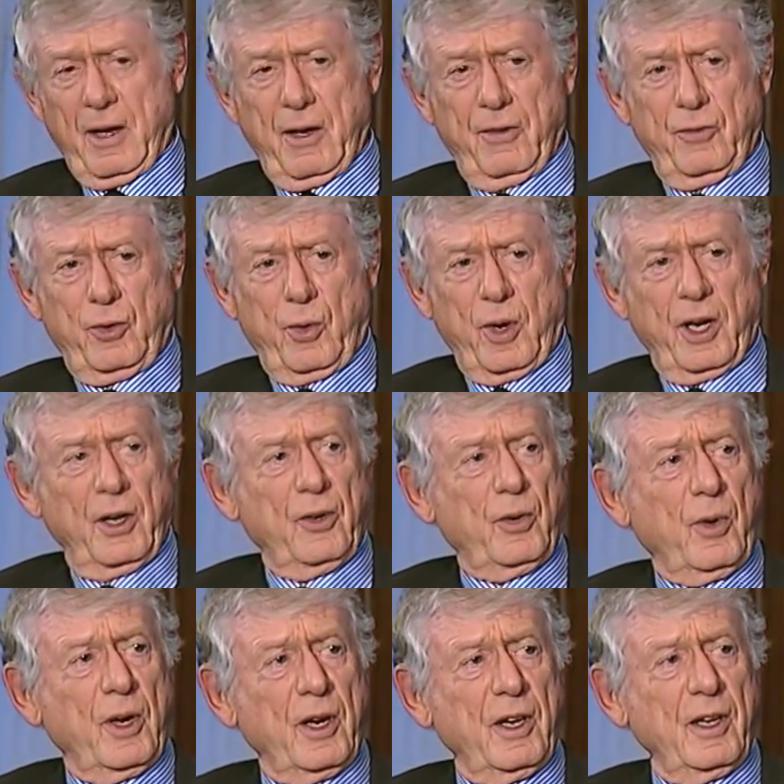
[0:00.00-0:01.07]
of
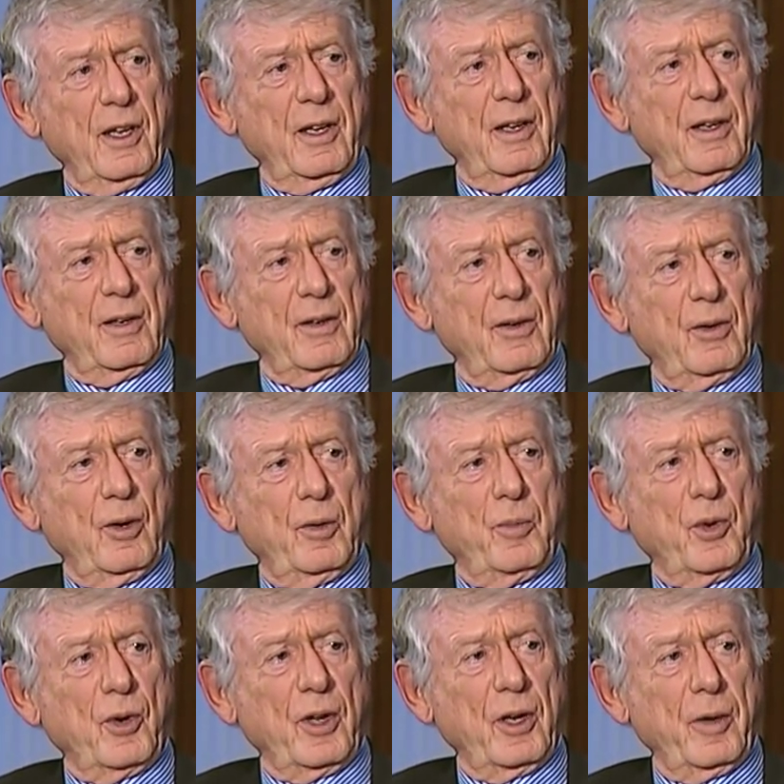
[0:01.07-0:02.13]
2020 and Good
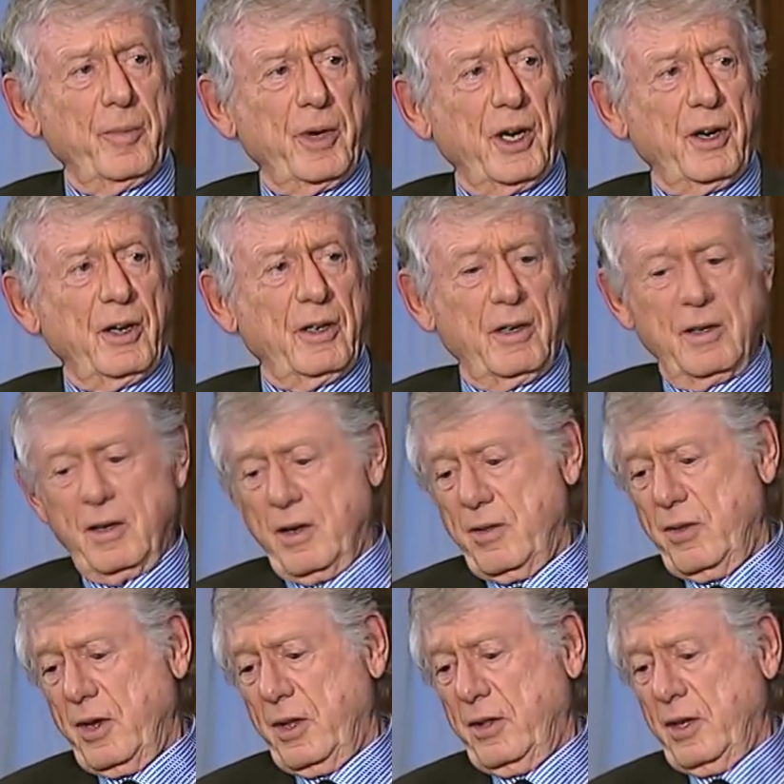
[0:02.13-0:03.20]
Morning America.
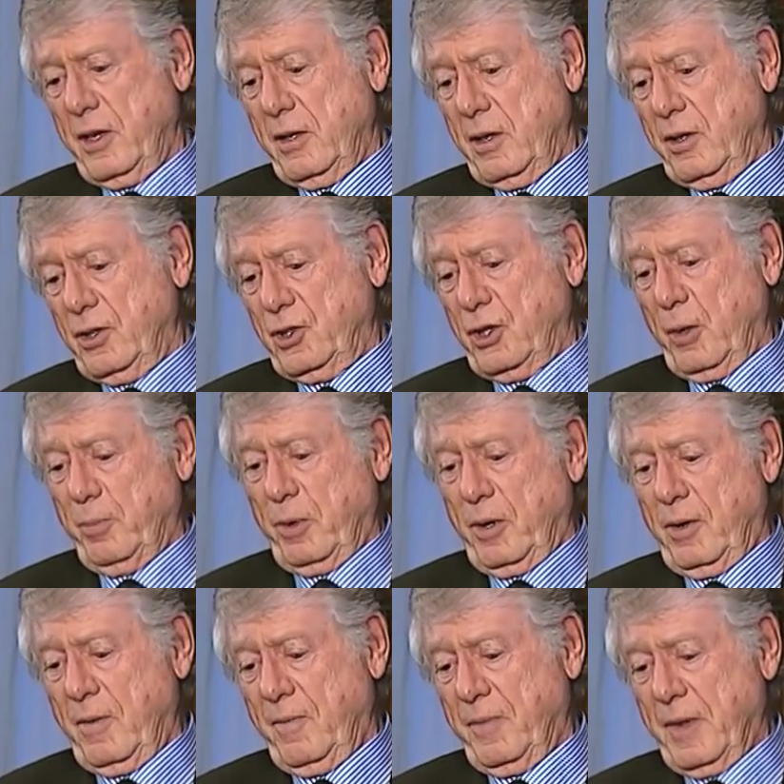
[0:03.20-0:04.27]
And then they did a simple,